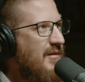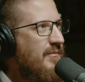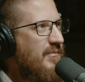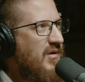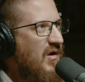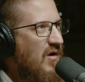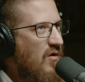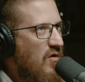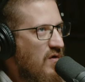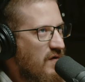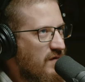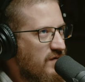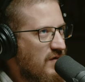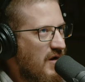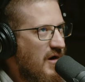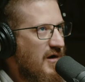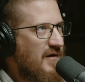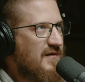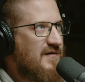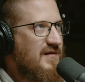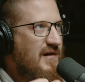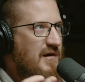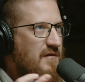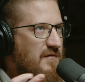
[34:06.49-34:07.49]
but overall
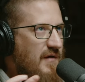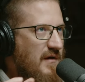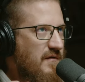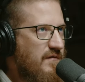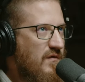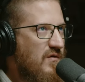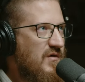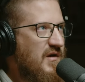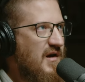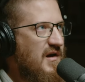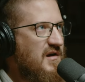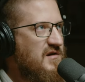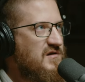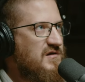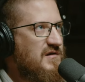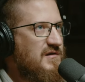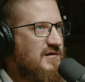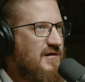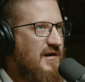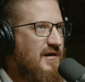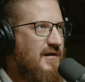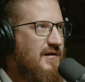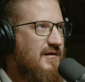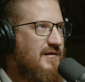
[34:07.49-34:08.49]
it's saying like
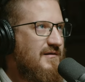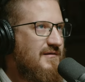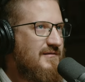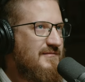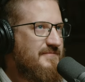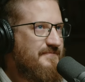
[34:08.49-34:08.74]
vocation, like